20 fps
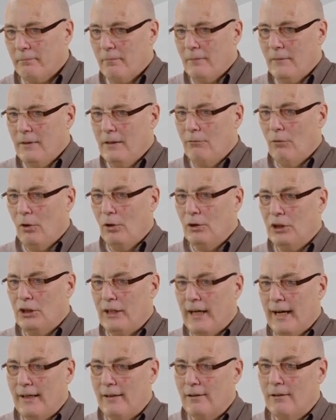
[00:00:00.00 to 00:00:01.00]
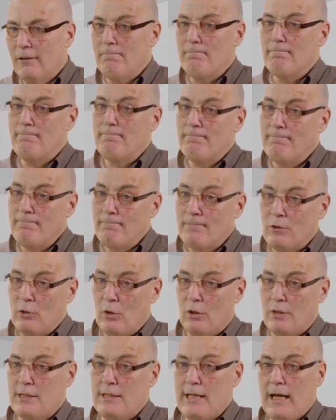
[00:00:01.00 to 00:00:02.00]
The voltage angle is
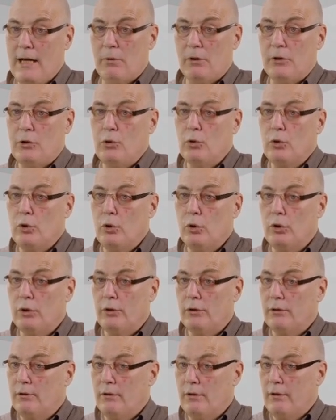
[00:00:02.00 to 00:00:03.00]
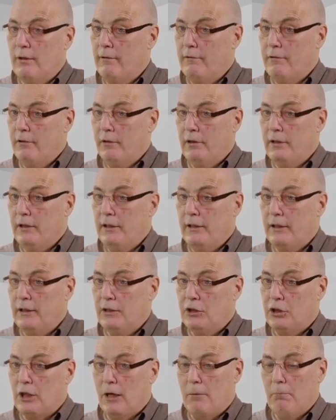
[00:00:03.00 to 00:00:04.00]
not stable. You could, in theory, here
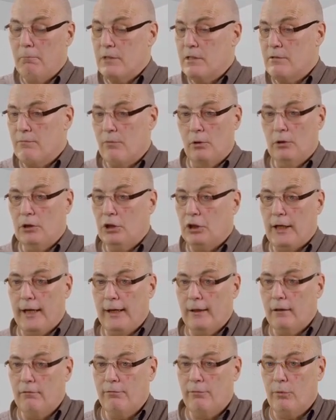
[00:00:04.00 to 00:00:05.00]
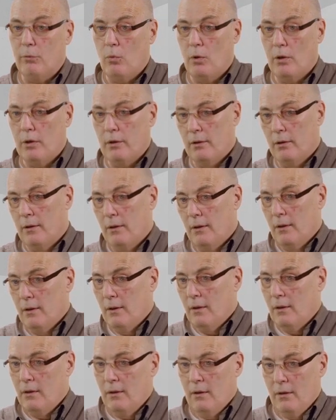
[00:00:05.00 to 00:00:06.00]
jump this voltage angle from one
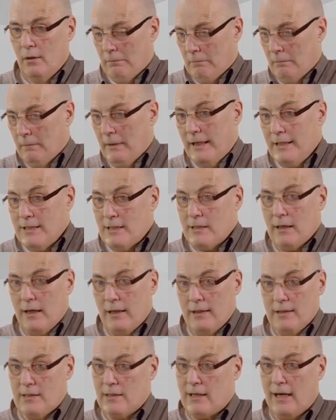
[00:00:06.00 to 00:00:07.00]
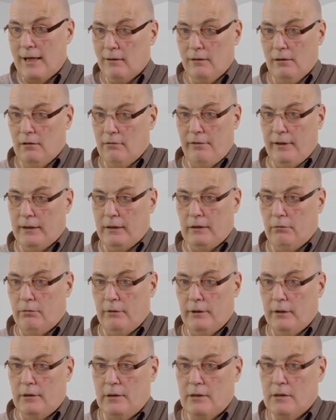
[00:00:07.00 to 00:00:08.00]
inside a cycle
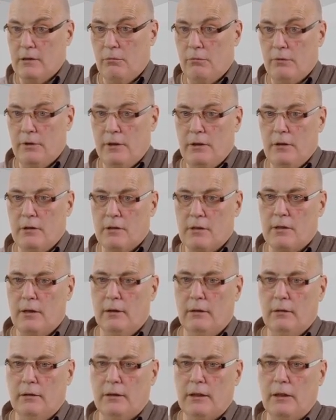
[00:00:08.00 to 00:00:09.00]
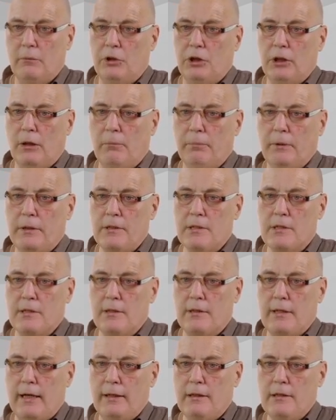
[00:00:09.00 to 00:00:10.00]
effectively. It doesn't need a cycle. It can jump
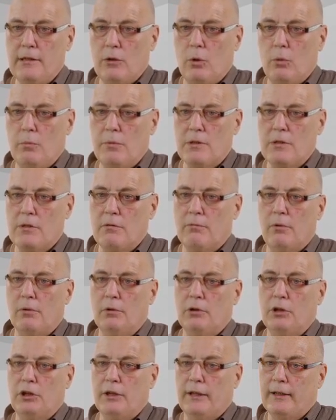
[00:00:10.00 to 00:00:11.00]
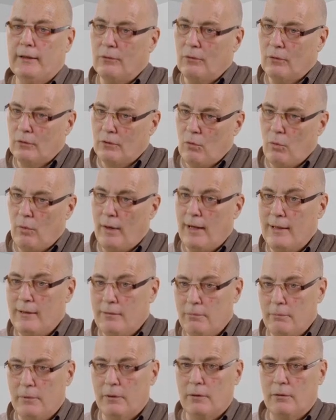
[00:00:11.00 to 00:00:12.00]
instantaneously, almost the voltage angle, not
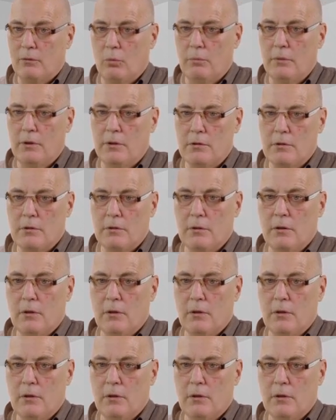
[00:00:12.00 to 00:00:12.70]
quite, but almost.